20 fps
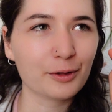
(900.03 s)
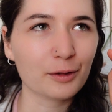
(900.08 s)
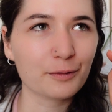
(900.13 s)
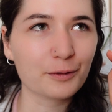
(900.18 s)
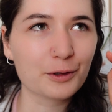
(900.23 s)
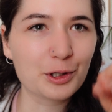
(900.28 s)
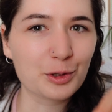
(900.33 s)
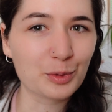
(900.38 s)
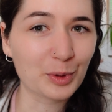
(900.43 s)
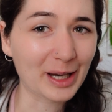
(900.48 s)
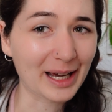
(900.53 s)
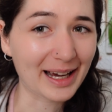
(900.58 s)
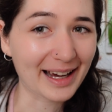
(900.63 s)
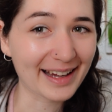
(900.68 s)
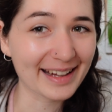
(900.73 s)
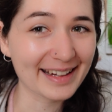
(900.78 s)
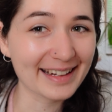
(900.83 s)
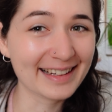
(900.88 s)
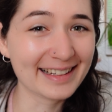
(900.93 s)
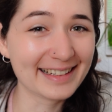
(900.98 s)
of
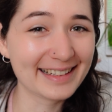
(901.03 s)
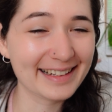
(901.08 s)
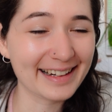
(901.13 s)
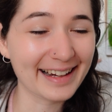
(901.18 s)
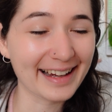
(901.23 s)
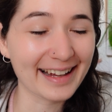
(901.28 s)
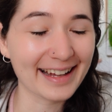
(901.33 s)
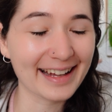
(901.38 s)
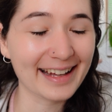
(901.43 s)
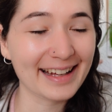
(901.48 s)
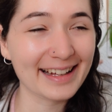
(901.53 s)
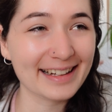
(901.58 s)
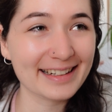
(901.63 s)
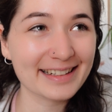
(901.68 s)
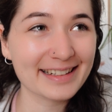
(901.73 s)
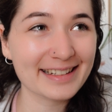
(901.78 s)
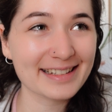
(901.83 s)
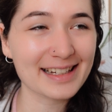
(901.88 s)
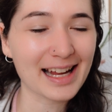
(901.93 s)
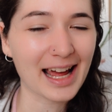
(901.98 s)
July
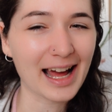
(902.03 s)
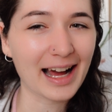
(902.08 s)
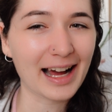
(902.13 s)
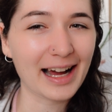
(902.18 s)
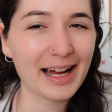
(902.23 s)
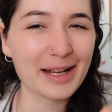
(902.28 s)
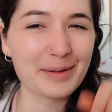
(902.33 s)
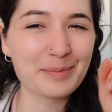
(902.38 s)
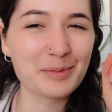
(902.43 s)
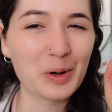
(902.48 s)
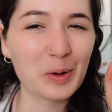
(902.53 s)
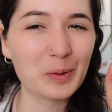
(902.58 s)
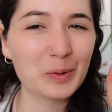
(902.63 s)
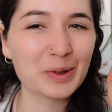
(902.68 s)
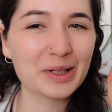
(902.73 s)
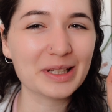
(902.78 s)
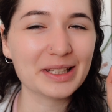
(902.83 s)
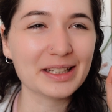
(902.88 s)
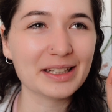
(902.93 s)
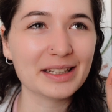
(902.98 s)
and I'm
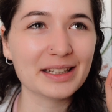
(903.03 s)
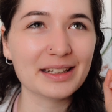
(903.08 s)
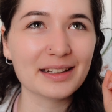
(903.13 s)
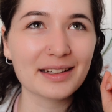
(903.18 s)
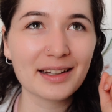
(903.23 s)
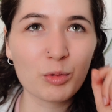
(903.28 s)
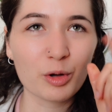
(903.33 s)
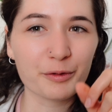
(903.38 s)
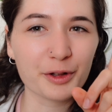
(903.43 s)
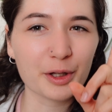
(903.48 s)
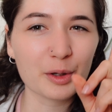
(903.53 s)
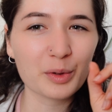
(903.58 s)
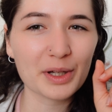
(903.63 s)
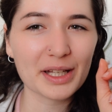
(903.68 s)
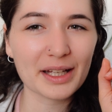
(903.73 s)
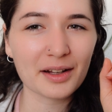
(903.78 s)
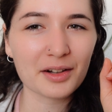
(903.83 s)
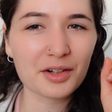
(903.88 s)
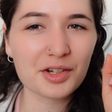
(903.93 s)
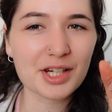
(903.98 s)
only
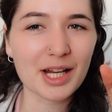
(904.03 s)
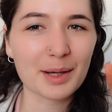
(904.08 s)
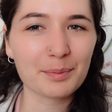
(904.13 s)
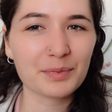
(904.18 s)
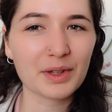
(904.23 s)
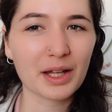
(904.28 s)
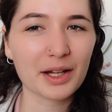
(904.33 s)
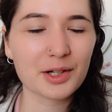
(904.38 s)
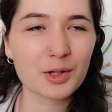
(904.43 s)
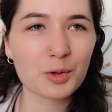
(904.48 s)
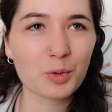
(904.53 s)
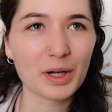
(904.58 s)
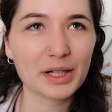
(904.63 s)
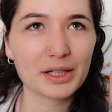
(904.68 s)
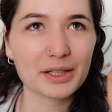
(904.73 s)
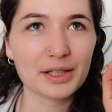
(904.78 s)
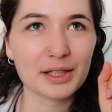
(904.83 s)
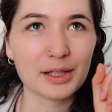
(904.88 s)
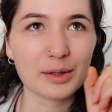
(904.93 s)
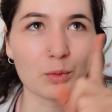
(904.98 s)
reviewing chapter
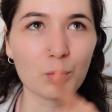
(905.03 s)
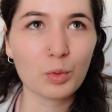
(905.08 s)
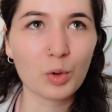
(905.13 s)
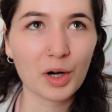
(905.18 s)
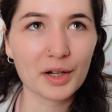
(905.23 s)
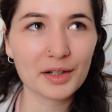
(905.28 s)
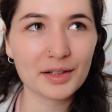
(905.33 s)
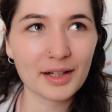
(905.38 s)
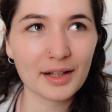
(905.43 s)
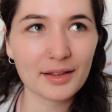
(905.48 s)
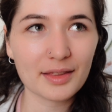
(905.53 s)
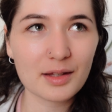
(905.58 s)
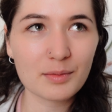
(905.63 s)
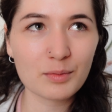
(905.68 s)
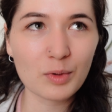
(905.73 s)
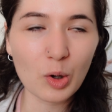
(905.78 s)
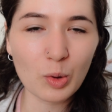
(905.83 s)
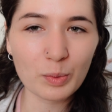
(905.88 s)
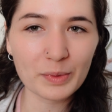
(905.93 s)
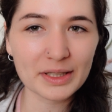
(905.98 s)
21 at the
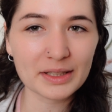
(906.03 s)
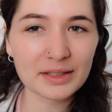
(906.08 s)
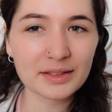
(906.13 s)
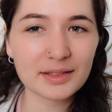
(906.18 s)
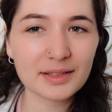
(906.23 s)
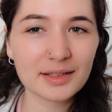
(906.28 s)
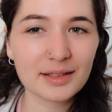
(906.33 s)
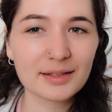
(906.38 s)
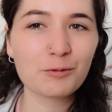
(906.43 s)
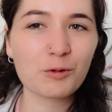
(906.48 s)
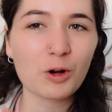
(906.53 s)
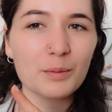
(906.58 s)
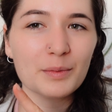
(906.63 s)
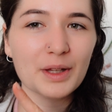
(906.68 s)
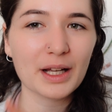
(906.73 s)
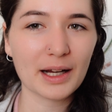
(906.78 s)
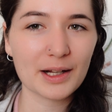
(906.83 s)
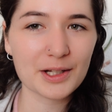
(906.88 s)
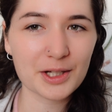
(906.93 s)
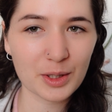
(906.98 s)
moment from the
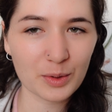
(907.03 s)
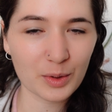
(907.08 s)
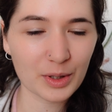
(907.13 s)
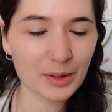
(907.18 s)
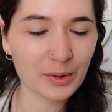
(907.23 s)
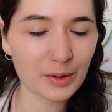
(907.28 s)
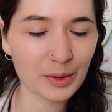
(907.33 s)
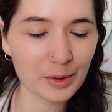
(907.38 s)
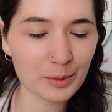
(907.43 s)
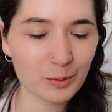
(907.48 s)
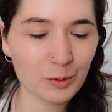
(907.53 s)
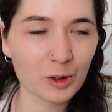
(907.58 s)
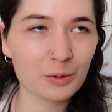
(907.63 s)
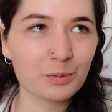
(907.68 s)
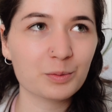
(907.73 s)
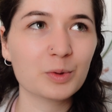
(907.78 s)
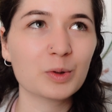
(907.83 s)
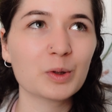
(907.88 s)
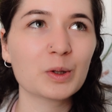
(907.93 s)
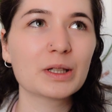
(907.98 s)
Kanji Look and Learn
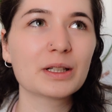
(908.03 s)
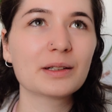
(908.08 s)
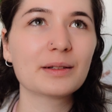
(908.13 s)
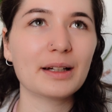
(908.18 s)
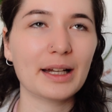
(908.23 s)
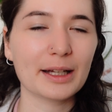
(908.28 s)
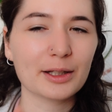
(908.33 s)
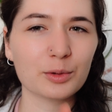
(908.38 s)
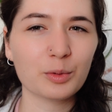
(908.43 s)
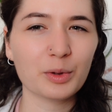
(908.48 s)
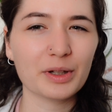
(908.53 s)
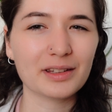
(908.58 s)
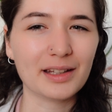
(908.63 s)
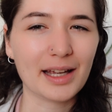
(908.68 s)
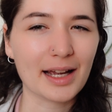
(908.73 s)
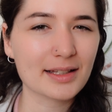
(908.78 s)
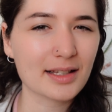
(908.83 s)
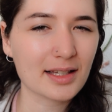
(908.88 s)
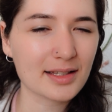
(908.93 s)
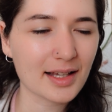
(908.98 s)
workbook, like doing the
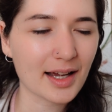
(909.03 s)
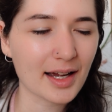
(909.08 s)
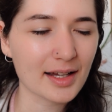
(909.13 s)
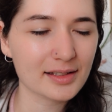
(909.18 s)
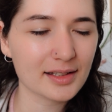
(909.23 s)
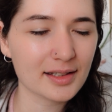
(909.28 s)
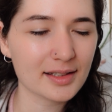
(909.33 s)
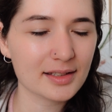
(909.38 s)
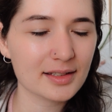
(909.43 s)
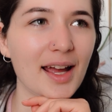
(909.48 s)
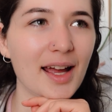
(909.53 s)
exercises.